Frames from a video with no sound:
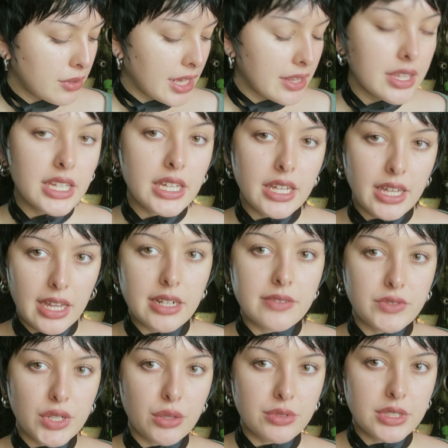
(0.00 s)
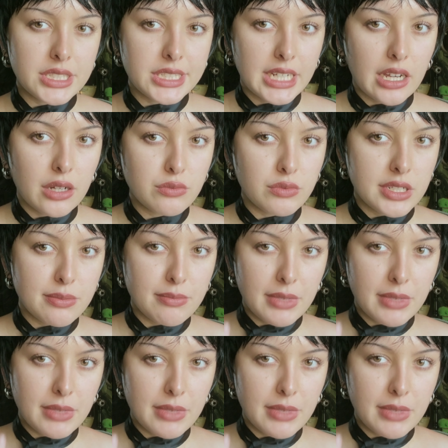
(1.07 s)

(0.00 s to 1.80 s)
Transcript: I think it kind of toned it down, which